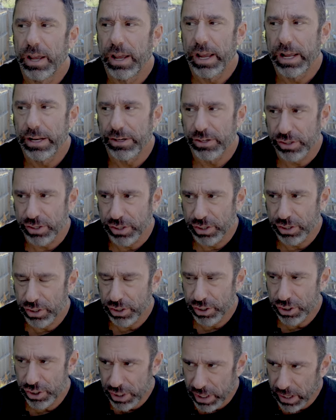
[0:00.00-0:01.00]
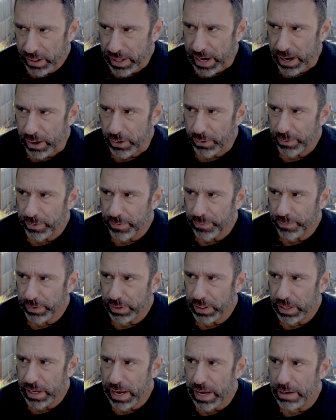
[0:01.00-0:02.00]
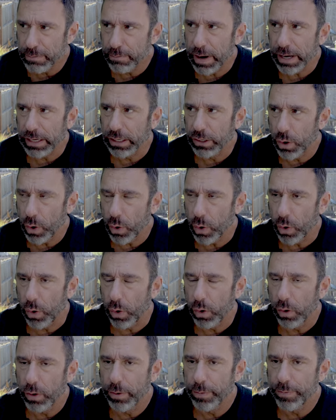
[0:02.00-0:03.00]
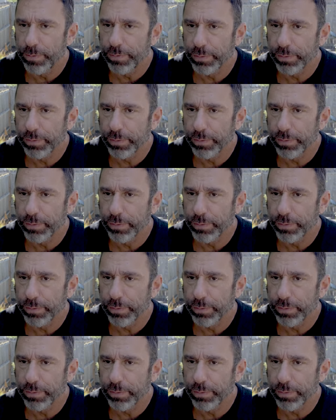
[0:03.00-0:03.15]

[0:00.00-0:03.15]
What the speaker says: and just chill out. And my goal